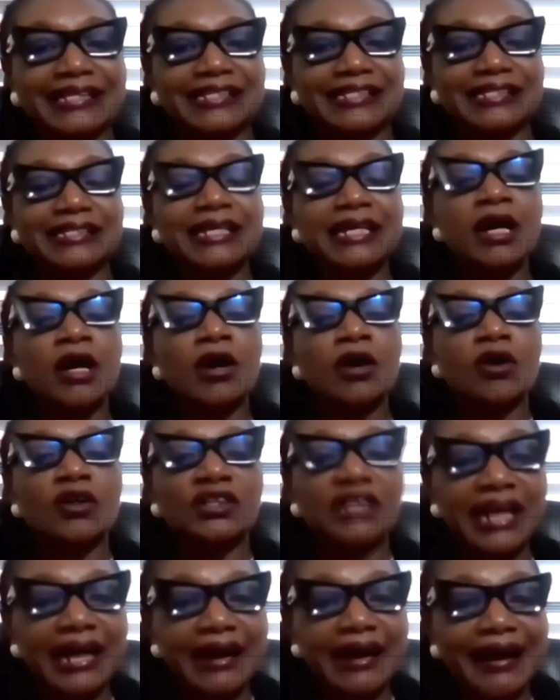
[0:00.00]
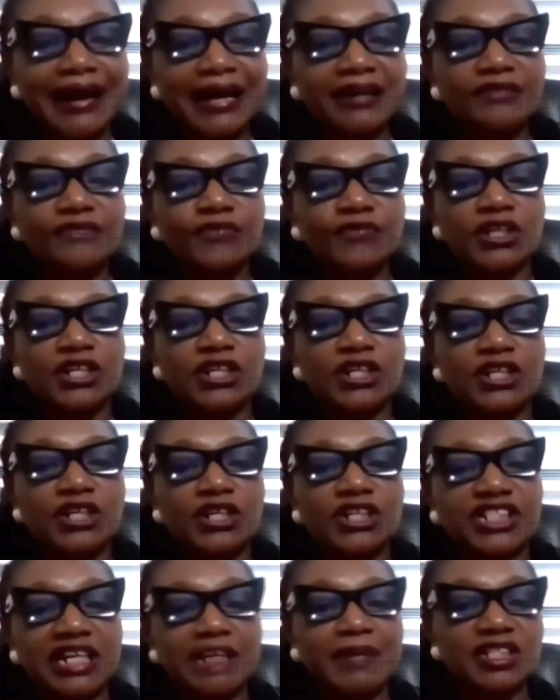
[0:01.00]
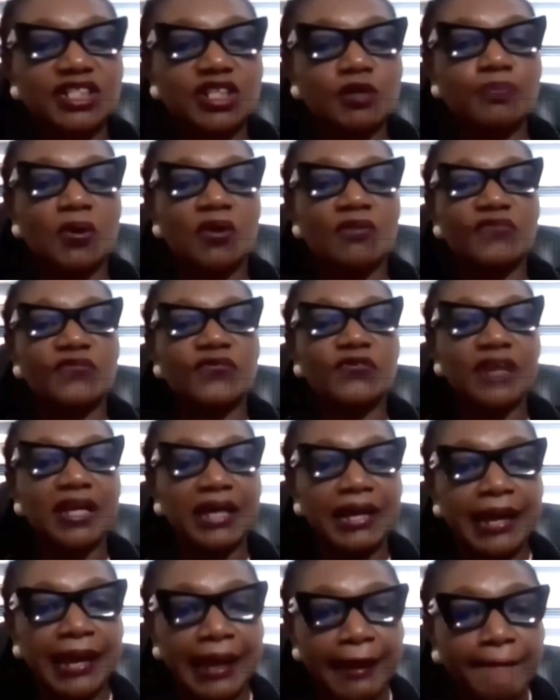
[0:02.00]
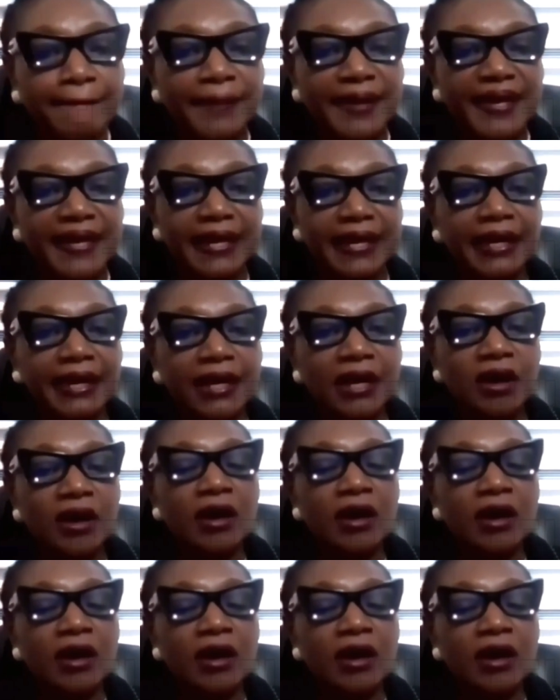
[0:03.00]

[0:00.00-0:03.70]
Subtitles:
case, Cordelia ran for the chairmanship of MBA,